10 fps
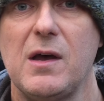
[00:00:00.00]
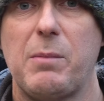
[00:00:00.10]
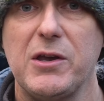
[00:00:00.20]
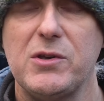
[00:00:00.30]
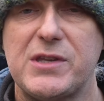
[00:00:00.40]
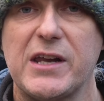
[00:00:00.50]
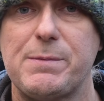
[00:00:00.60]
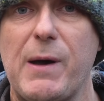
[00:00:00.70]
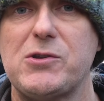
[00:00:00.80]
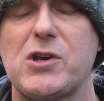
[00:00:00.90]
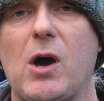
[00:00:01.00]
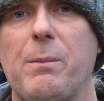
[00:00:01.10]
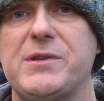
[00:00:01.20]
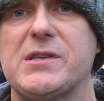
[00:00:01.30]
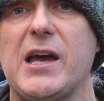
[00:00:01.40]
by using exposure
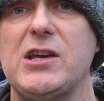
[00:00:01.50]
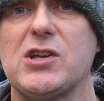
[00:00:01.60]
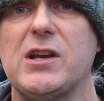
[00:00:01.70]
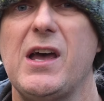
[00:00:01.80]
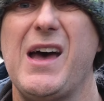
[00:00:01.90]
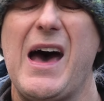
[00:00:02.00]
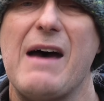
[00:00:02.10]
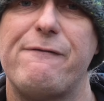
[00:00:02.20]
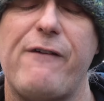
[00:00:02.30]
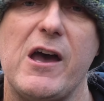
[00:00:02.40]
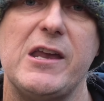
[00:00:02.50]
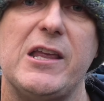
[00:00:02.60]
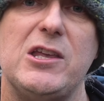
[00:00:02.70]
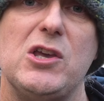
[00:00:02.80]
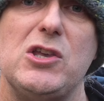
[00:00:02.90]
compensation. And
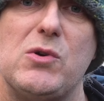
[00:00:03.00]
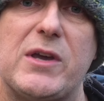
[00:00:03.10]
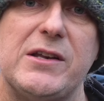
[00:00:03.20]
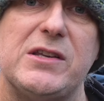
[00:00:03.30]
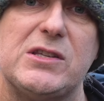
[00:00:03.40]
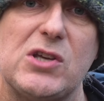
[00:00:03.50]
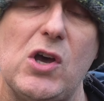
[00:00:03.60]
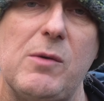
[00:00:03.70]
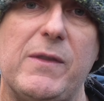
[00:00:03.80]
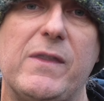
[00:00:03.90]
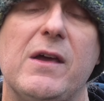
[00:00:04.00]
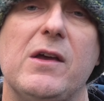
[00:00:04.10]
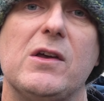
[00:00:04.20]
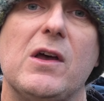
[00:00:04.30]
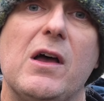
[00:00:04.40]
finally, you can determine
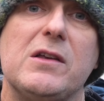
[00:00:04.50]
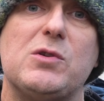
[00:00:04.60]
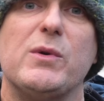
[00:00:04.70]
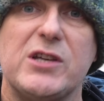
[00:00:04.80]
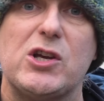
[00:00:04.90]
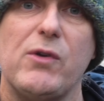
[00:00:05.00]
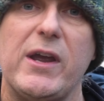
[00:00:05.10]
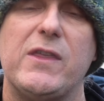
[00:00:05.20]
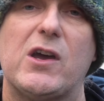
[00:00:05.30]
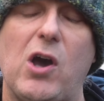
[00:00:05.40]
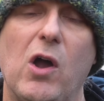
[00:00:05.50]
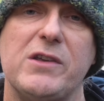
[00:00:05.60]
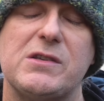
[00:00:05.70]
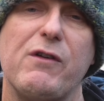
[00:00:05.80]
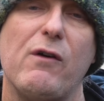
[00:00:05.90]
to a degree the
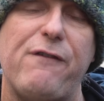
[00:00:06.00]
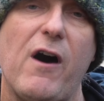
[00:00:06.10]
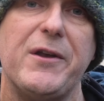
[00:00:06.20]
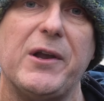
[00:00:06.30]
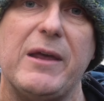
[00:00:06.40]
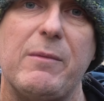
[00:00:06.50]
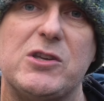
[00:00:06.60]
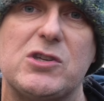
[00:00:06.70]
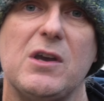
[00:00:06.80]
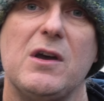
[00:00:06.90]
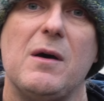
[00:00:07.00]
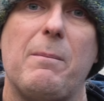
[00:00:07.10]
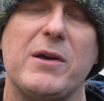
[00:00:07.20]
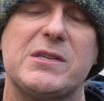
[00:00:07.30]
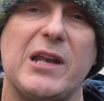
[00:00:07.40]
colours of your final image
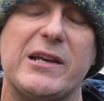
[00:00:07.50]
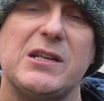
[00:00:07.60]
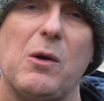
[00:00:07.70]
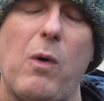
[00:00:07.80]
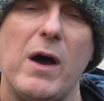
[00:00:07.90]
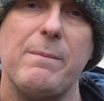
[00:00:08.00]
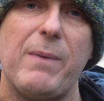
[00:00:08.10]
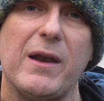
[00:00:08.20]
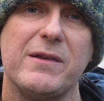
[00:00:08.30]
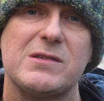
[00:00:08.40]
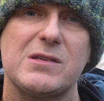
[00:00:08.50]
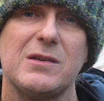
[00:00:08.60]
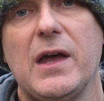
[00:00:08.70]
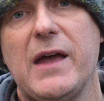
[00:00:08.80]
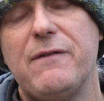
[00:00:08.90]
by selecting a white balance.
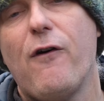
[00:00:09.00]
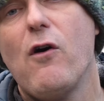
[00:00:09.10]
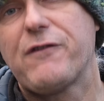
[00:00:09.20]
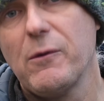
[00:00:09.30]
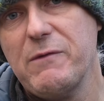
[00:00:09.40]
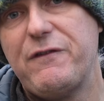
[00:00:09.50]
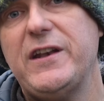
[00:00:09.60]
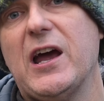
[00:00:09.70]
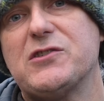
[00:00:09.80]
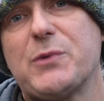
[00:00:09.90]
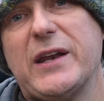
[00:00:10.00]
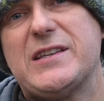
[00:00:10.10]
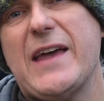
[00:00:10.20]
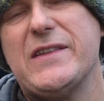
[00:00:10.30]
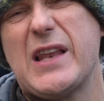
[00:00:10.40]
In forthcoming videos, we're going
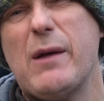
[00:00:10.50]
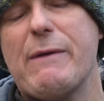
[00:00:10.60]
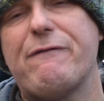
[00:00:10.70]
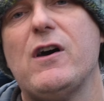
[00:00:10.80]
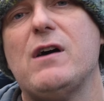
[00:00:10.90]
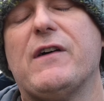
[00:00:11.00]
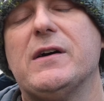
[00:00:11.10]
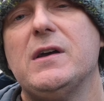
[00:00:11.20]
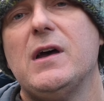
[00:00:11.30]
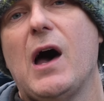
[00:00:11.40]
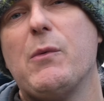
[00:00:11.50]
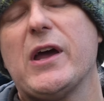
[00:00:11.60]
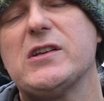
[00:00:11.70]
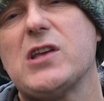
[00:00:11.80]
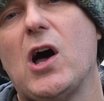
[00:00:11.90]
to take this a little bit further, and we're
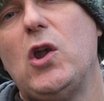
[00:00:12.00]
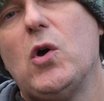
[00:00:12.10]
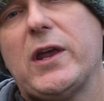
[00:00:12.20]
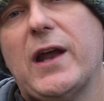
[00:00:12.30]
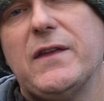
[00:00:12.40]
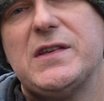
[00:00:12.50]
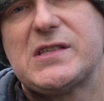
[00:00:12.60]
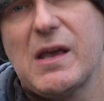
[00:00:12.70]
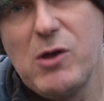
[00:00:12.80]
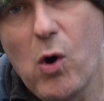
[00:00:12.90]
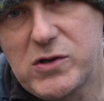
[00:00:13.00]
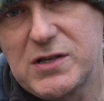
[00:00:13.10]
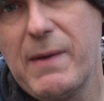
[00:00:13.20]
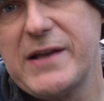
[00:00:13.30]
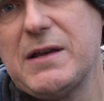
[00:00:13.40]
going to start looking at this
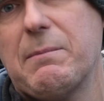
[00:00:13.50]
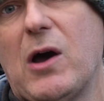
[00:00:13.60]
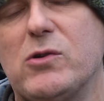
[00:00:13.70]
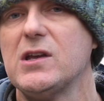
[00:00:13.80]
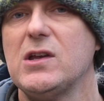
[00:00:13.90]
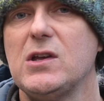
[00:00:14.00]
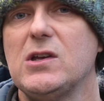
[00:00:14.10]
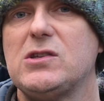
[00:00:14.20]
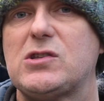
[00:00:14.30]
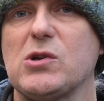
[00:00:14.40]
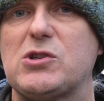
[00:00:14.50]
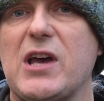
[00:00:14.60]
semi-automatic mode, such